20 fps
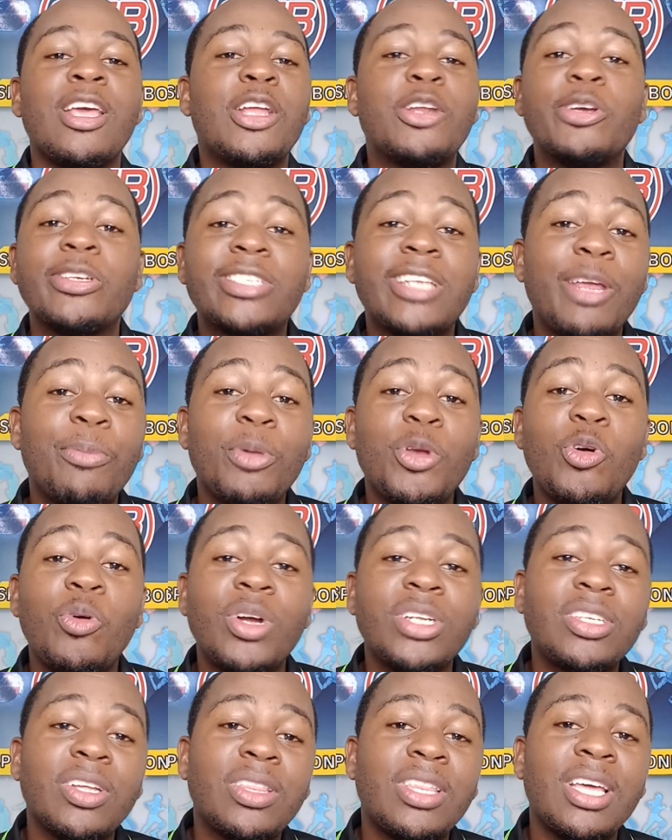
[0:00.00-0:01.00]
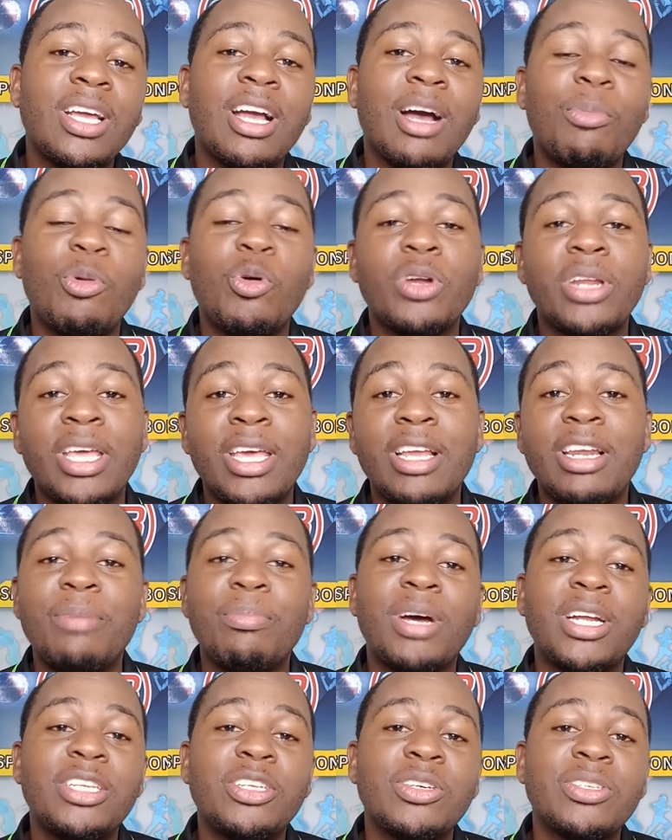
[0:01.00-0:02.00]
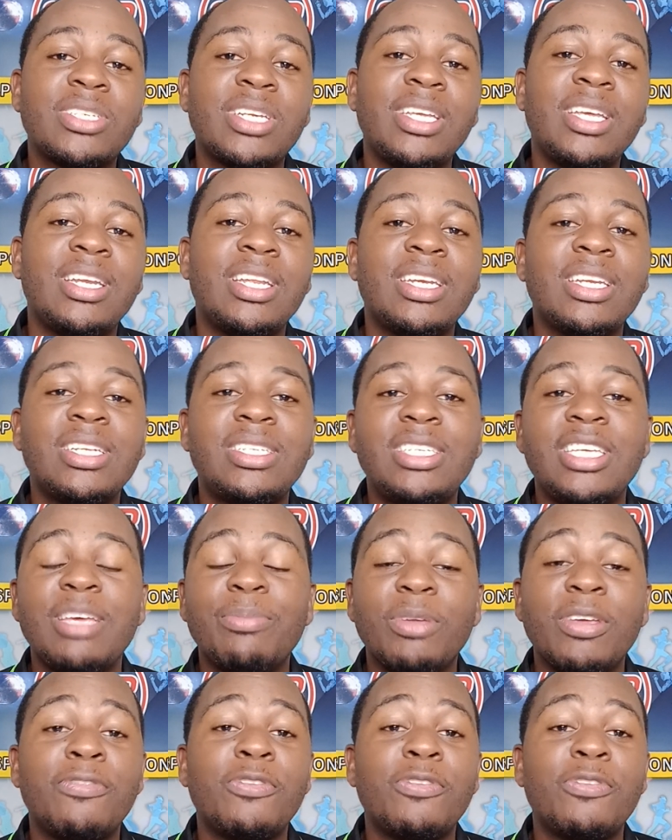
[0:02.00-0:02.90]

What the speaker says: just let me know what you think about Hayley Matthews leading the team,